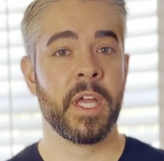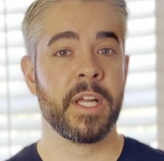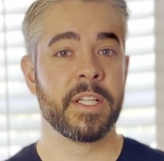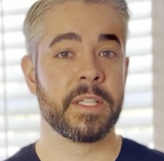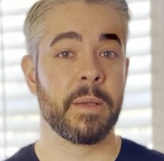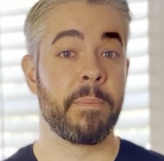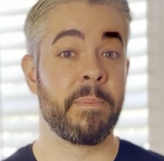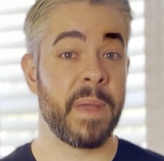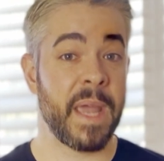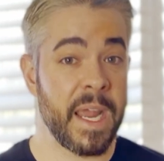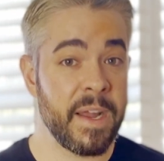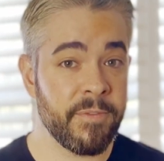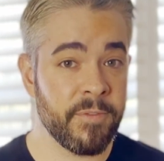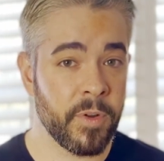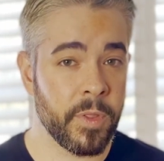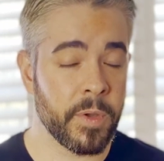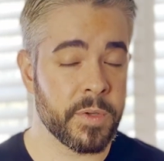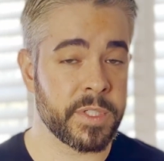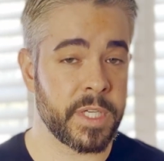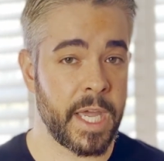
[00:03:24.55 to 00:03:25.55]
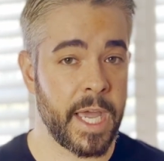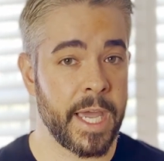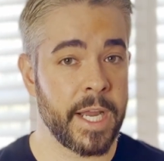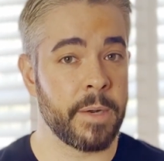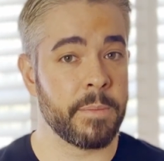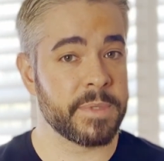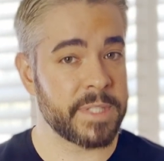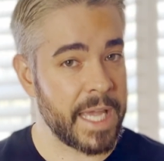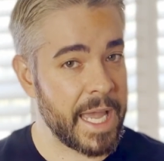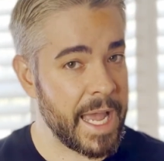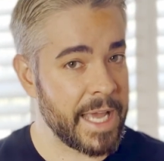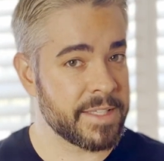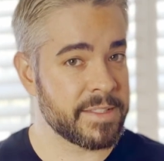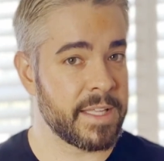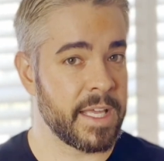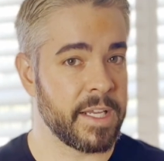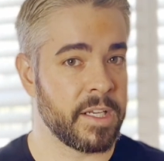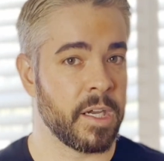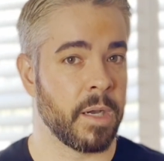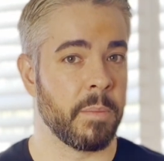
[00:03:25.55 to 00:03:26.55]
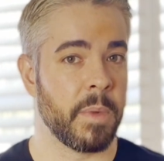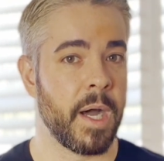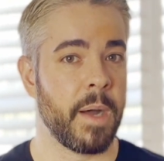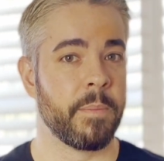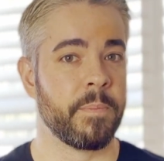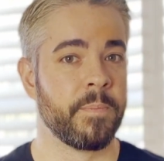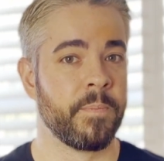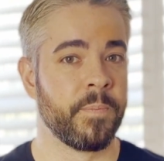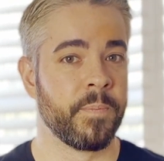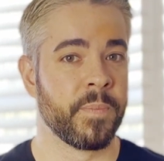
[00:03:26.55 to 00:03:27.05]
to pay for those items as they come up.